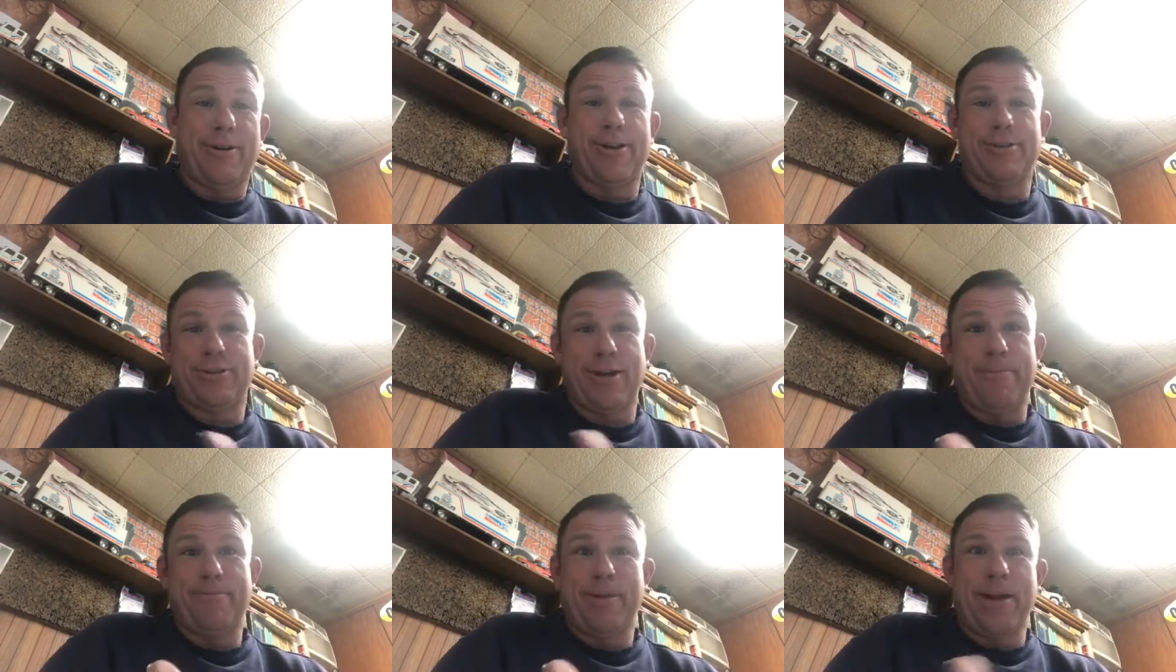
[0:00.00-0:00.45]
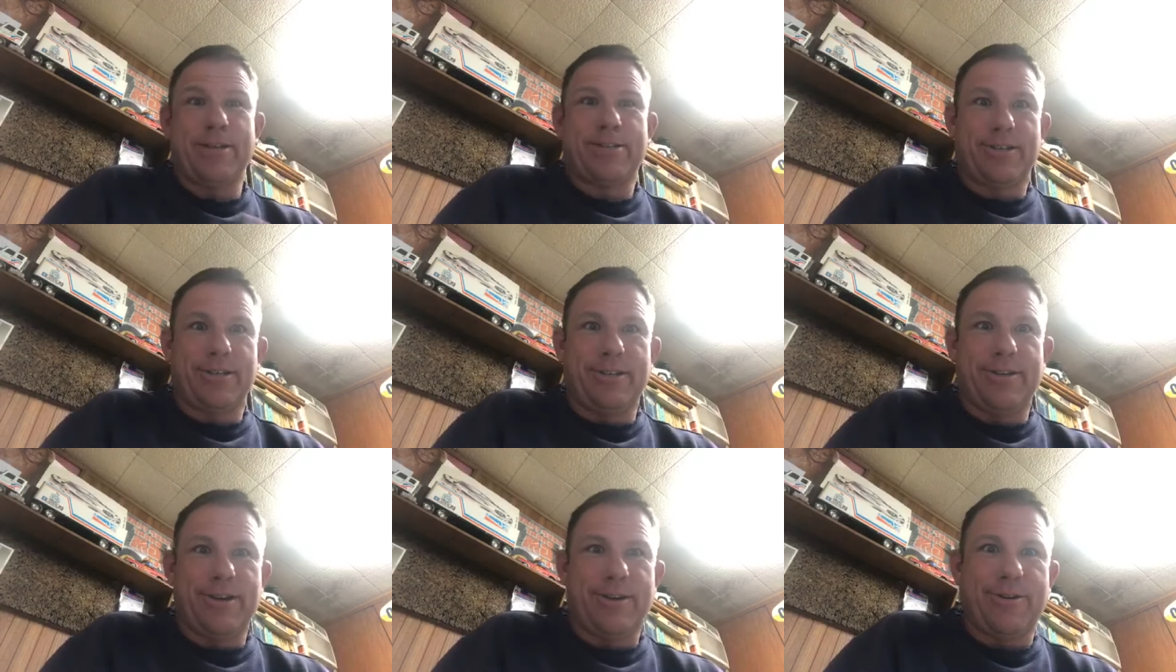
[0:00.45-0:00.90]
because I
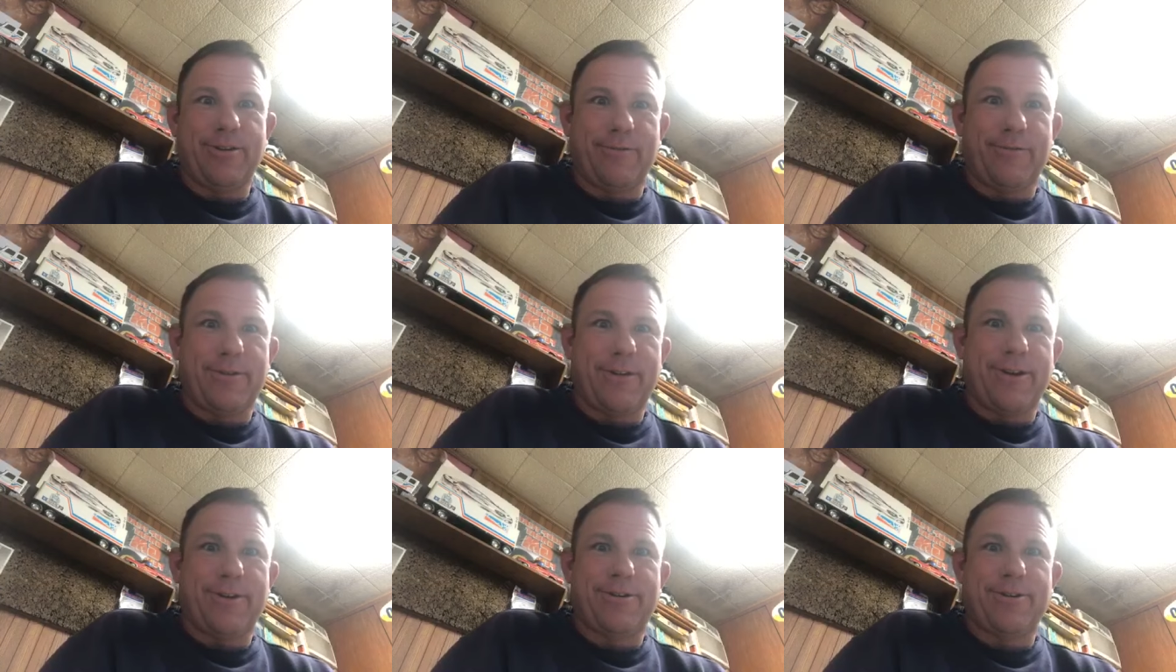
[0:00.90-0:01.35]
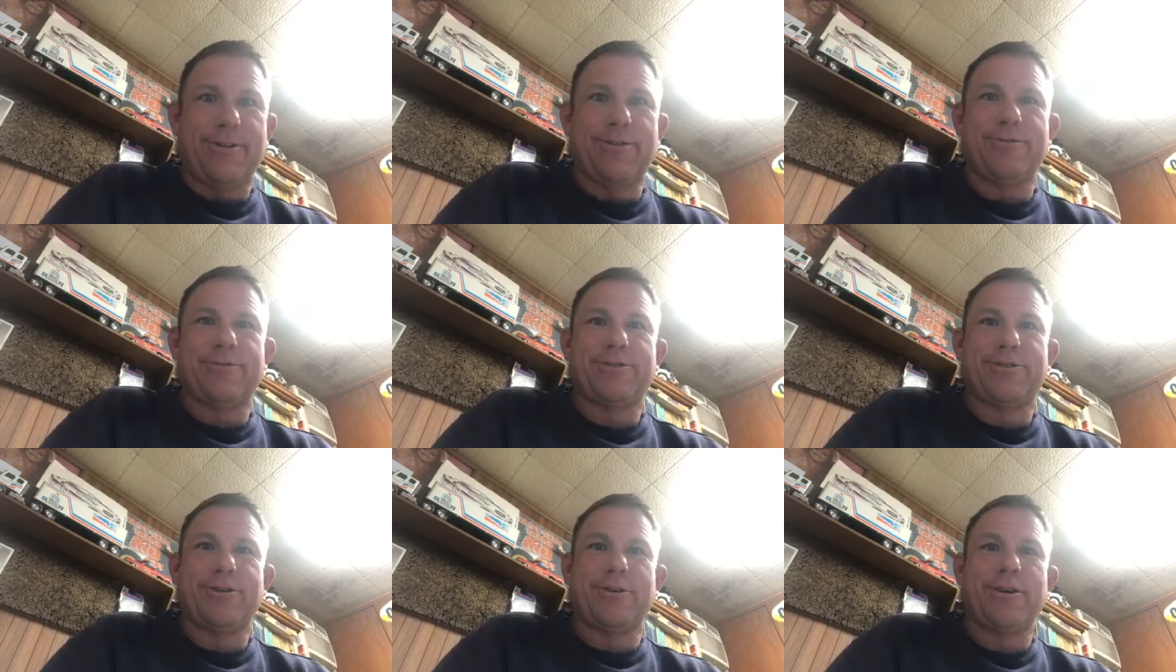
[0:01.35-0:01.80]
basically did it over there
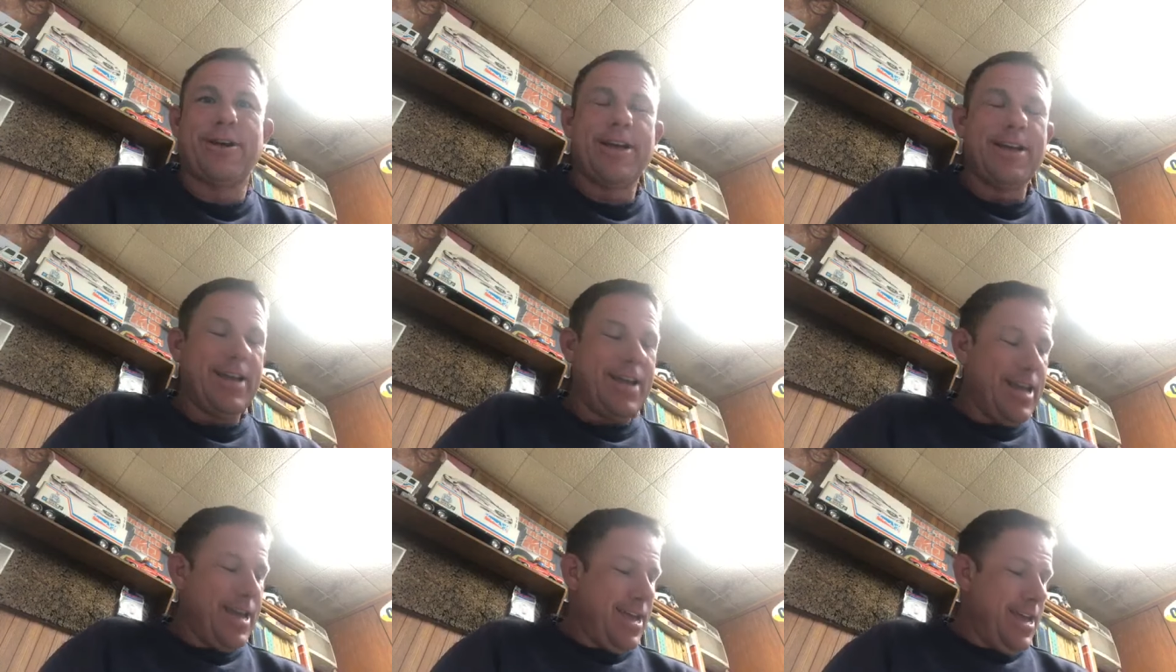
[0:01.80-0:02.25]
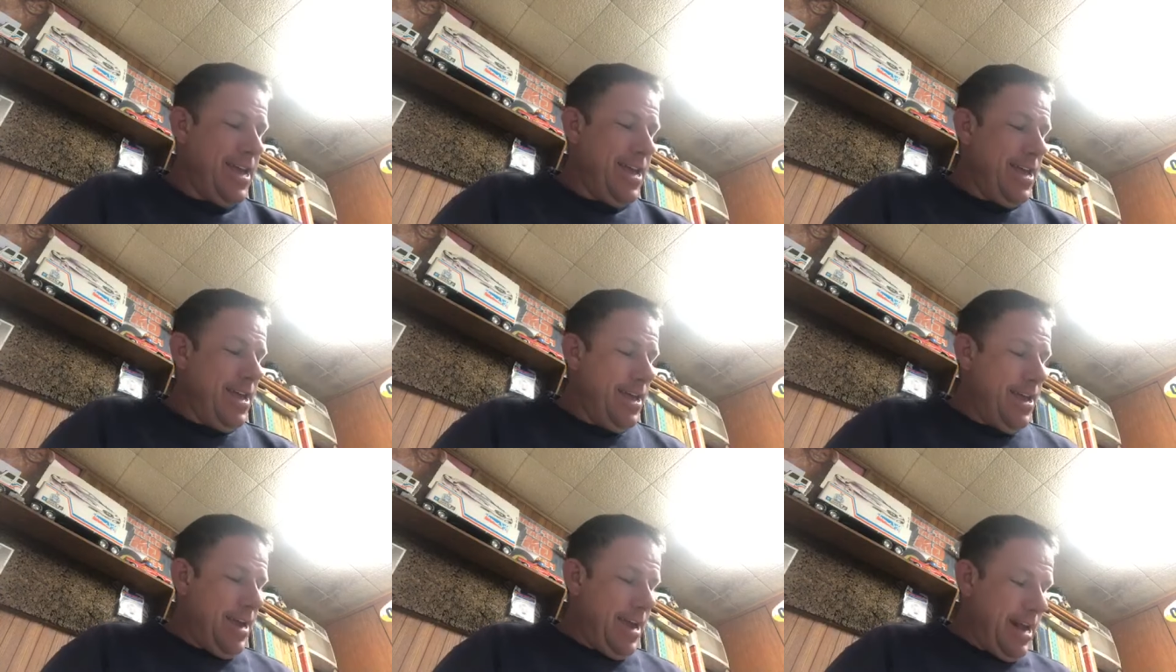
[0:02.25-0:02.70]
too. So,
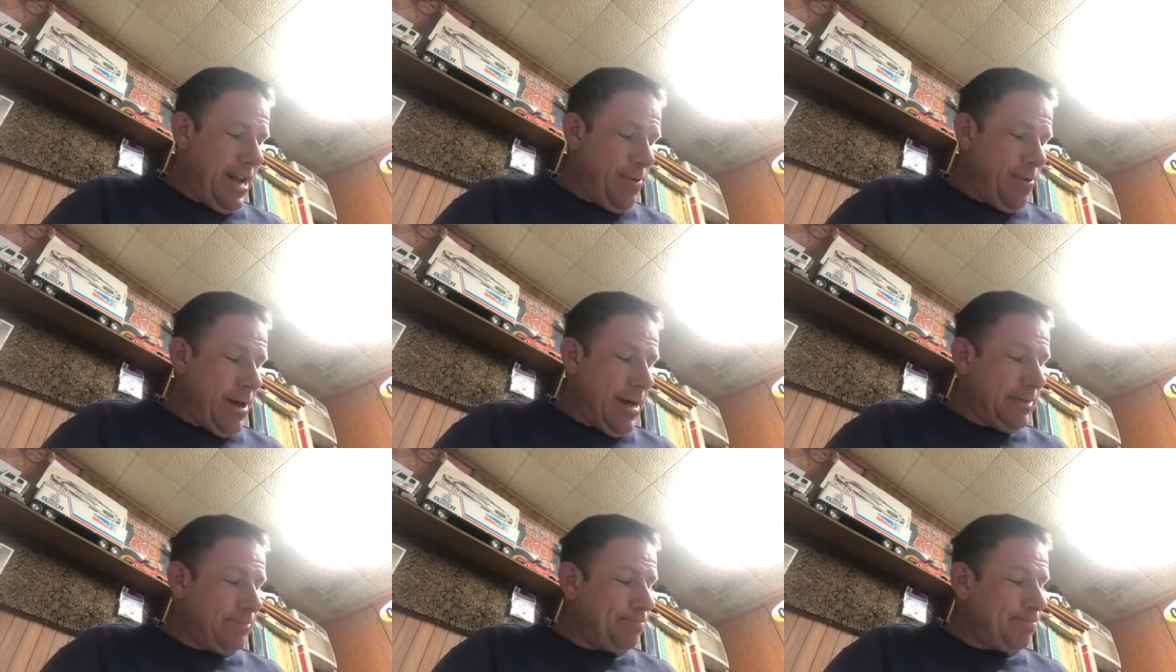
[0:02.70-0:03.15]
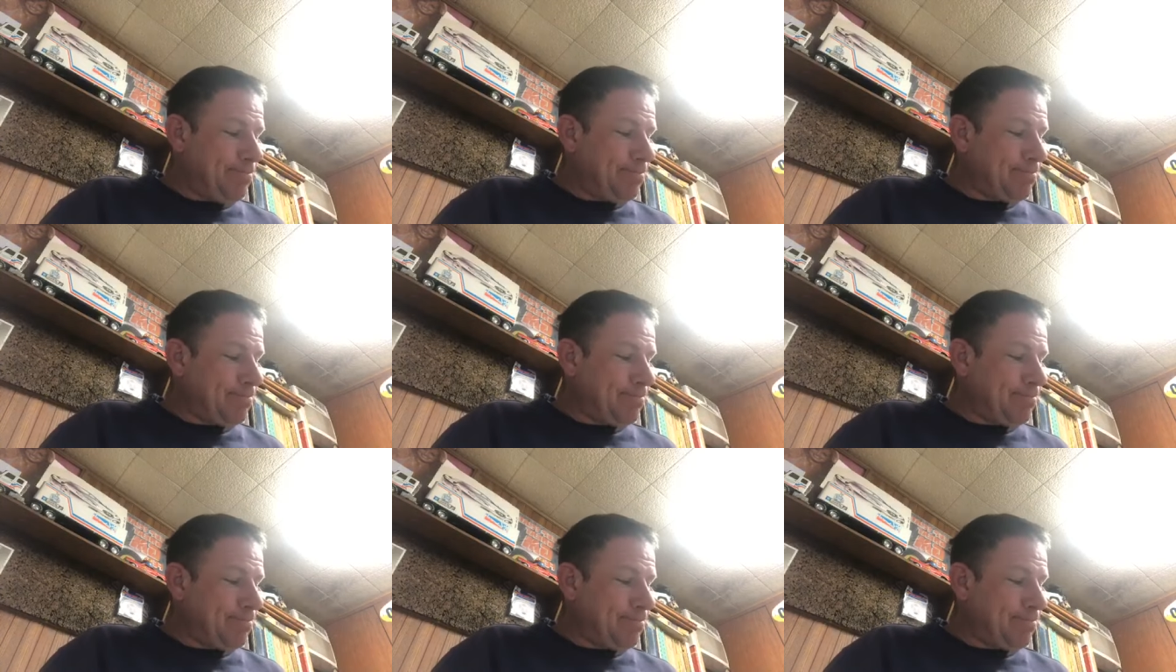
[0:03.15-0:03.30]
anyway,